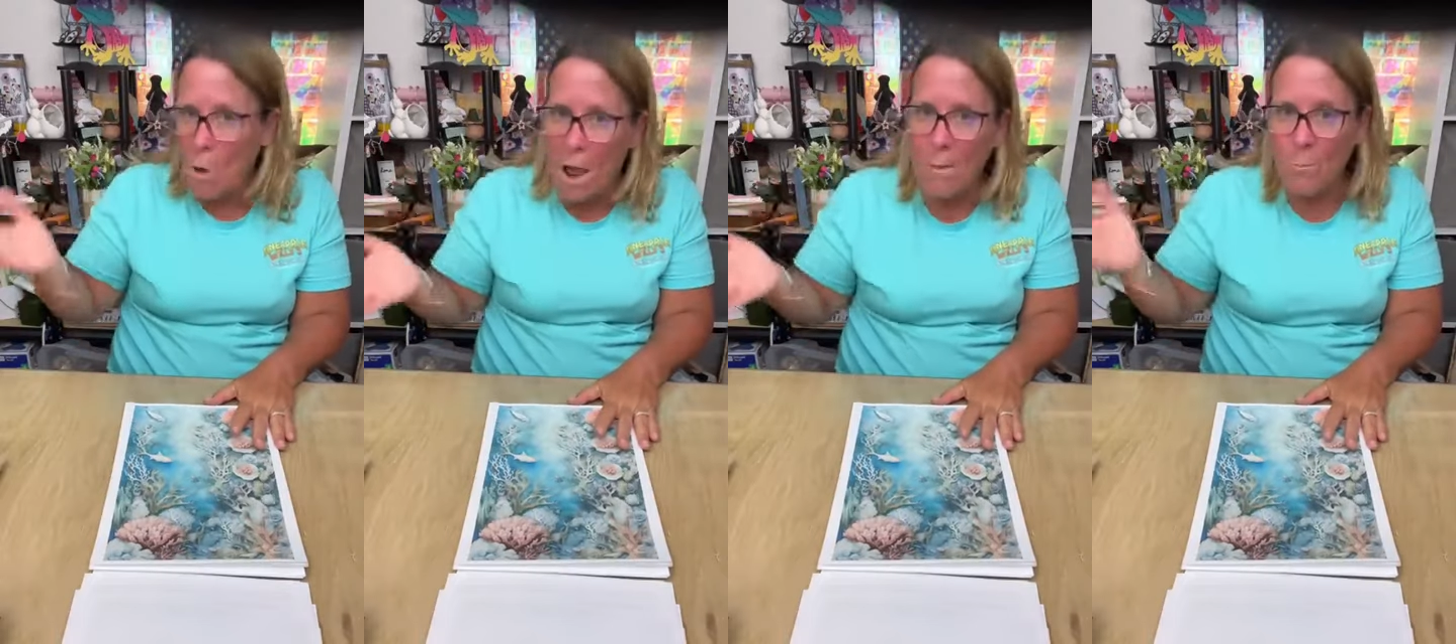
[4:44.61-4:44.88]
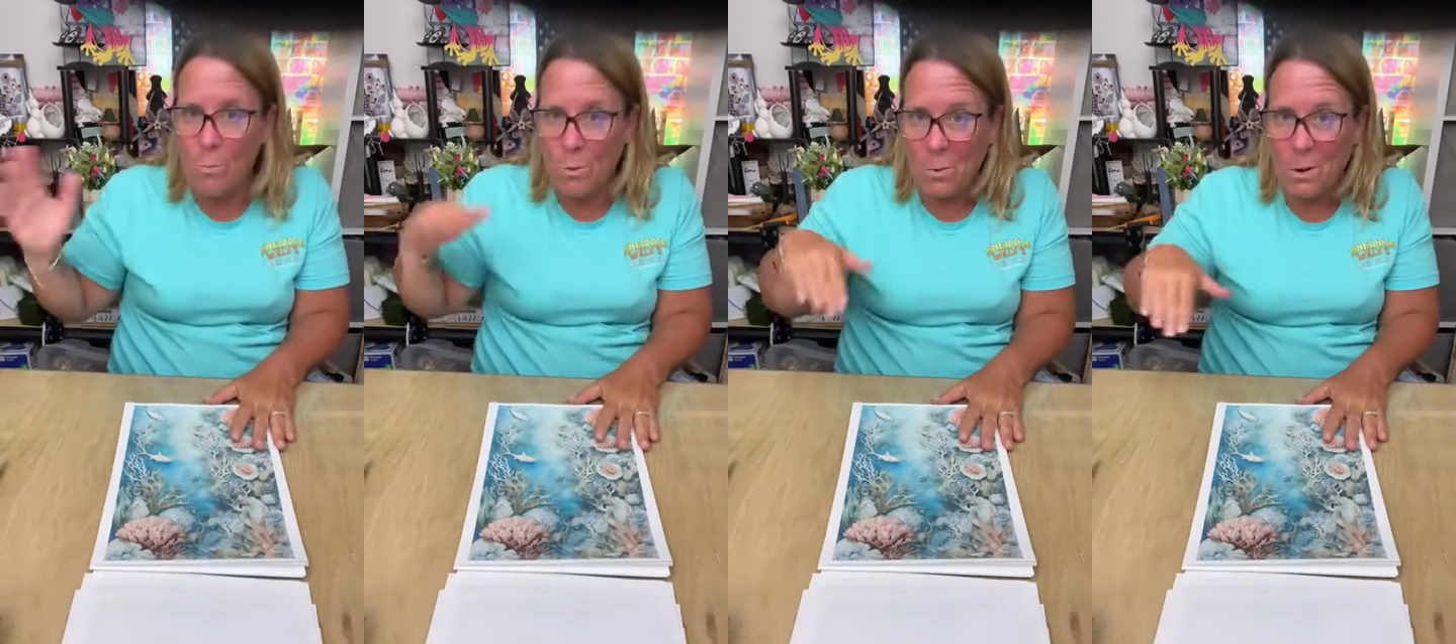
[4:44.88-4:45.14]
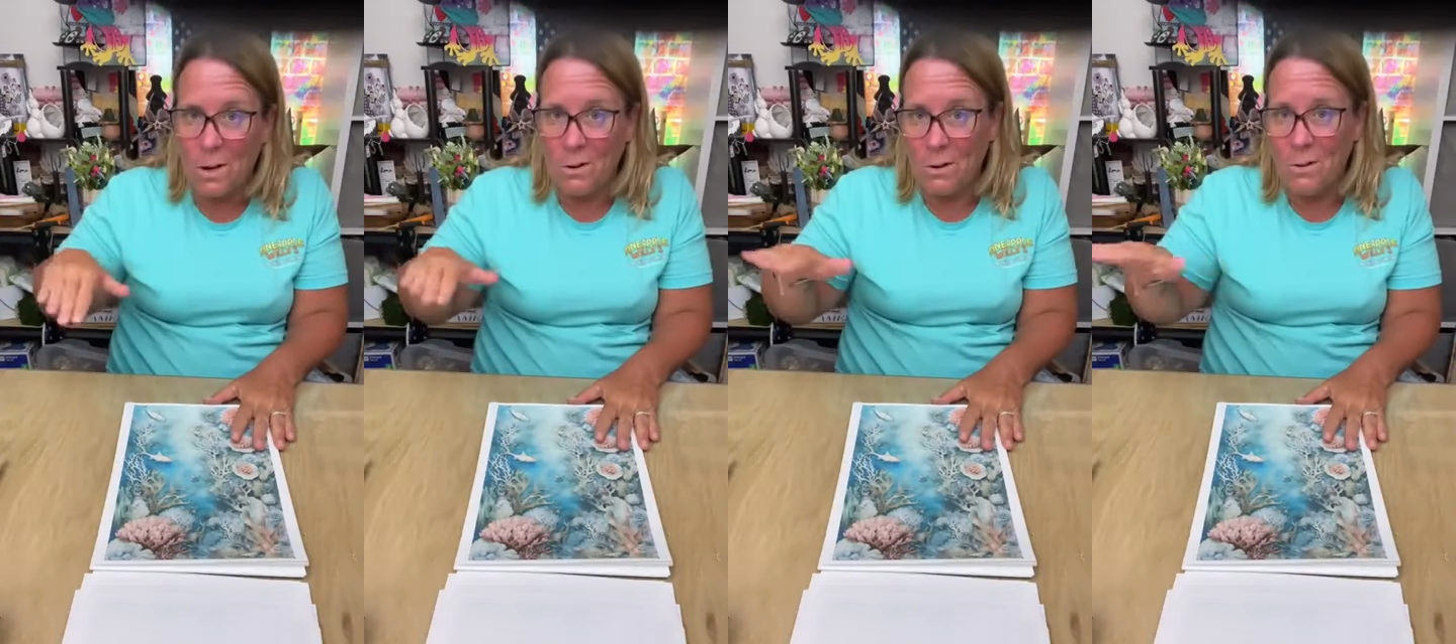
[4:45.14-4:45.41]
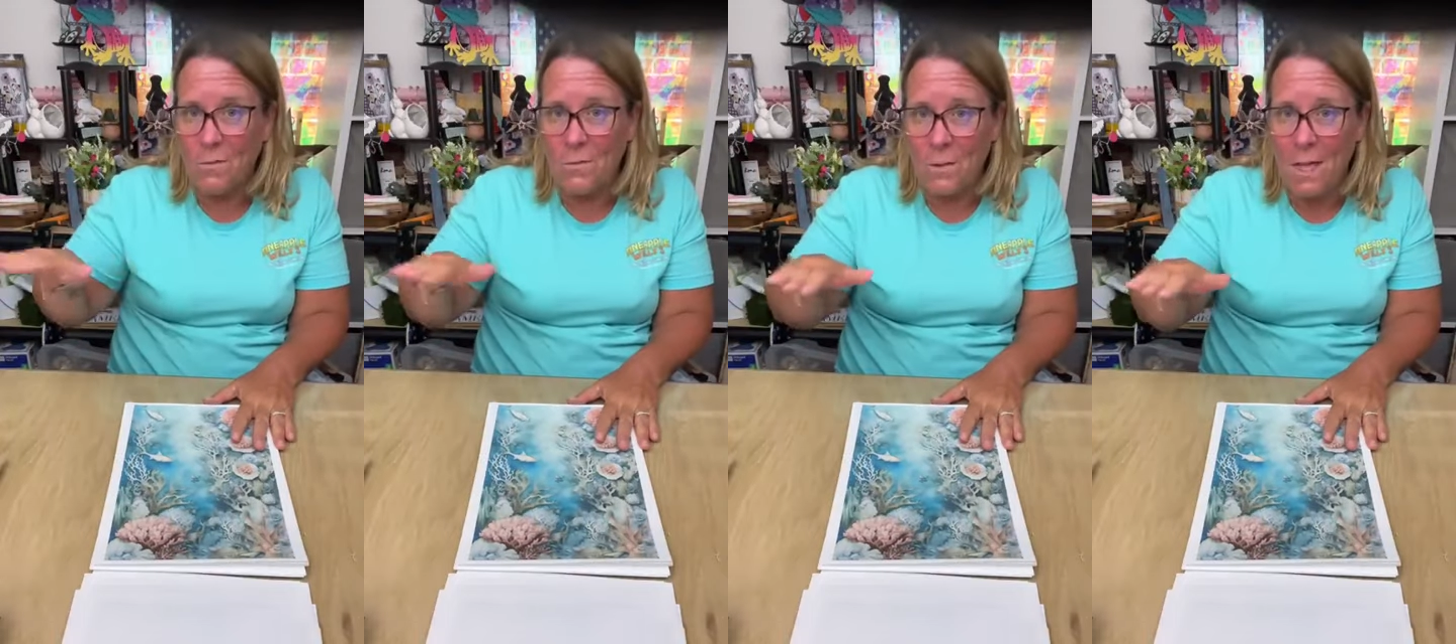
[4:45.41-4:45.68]
right
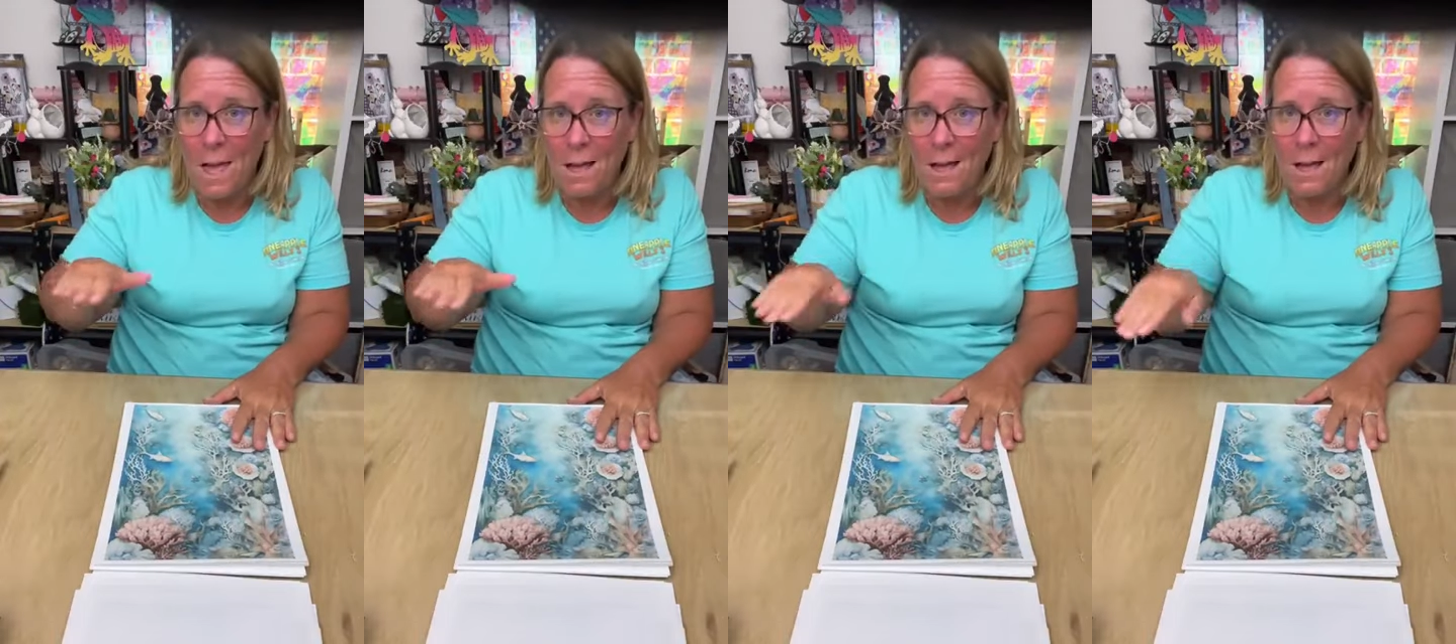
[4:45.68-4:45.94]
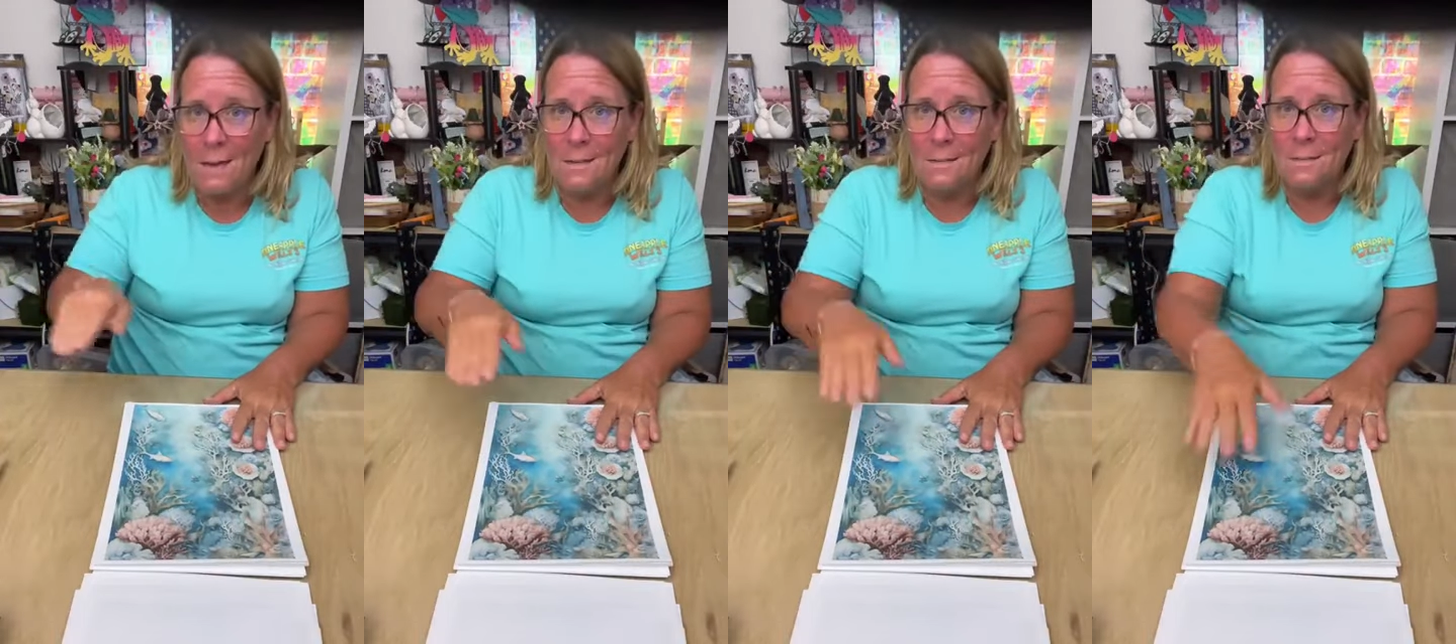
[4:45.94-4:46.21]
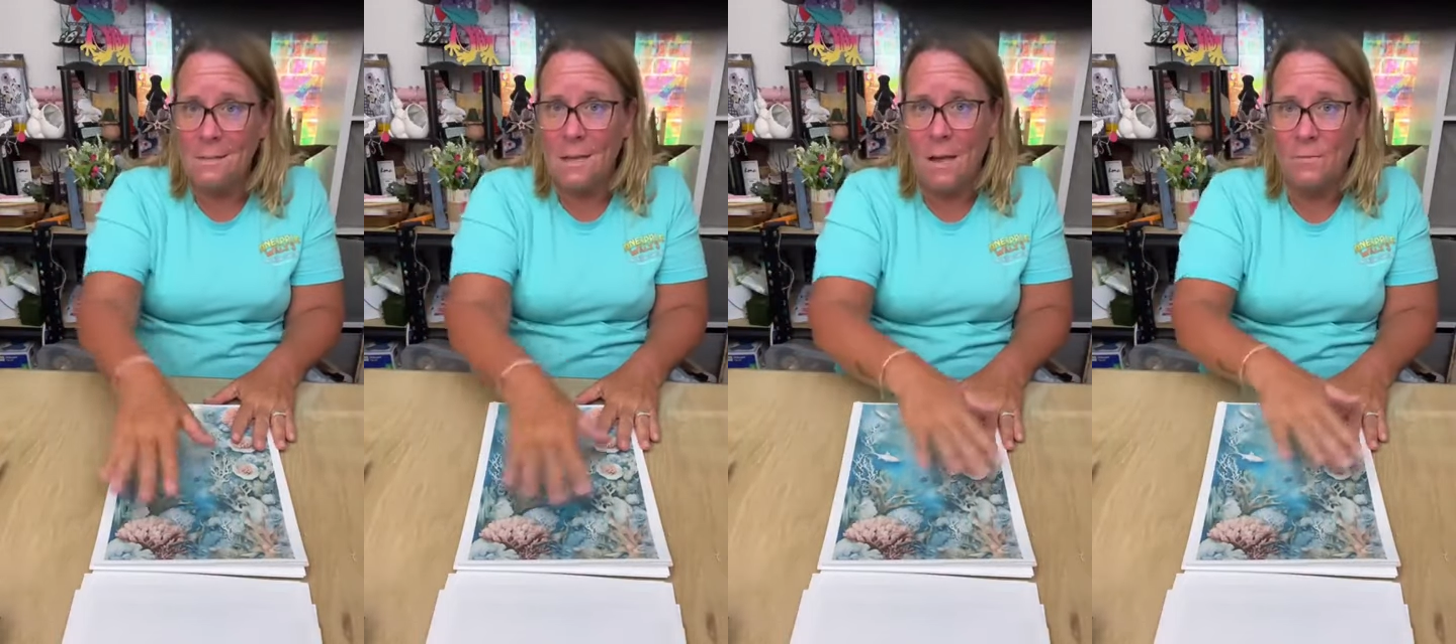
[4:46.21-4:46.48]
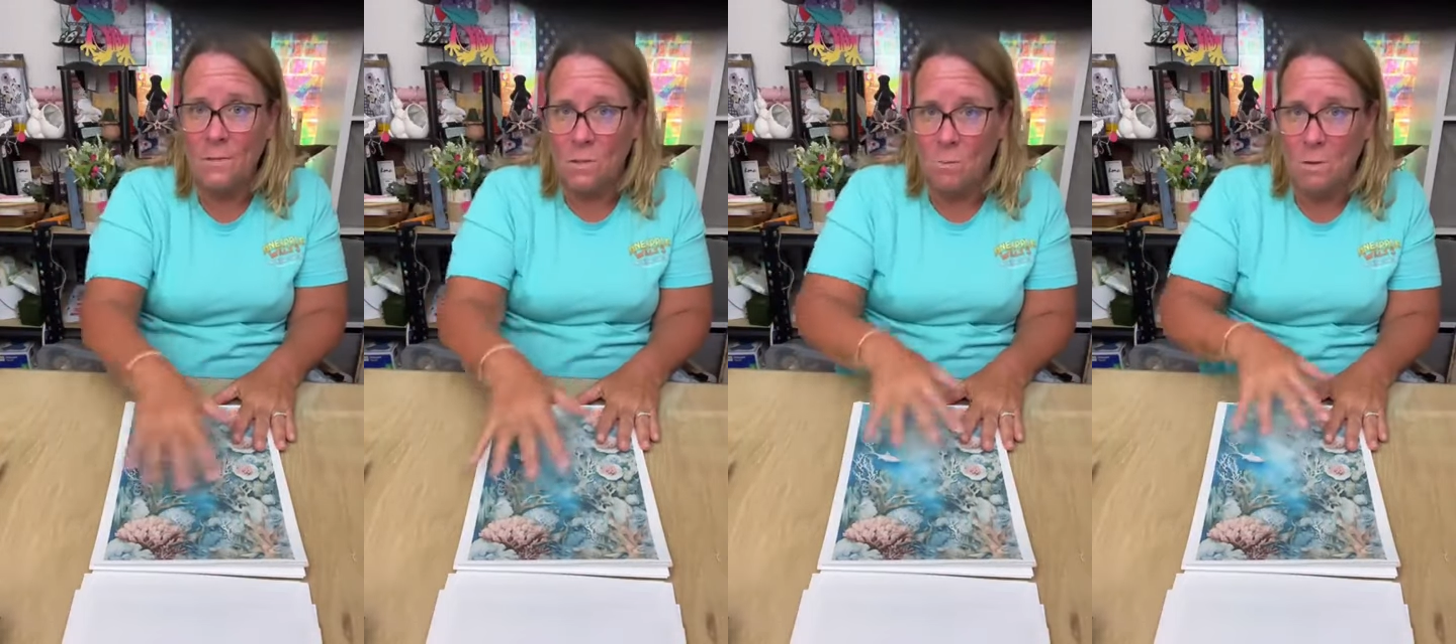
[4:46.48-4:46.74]
printer for that kind of stuff.